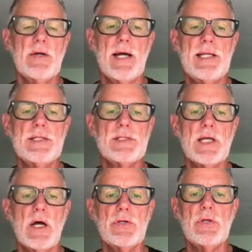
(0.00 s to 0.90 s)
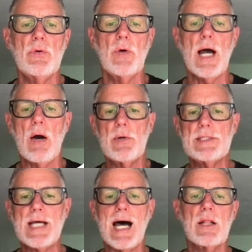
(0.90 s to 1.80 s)
I didn't tell you how a
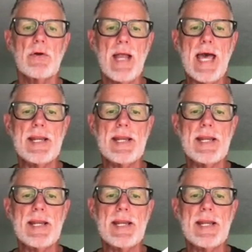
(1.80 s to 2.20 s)
dollar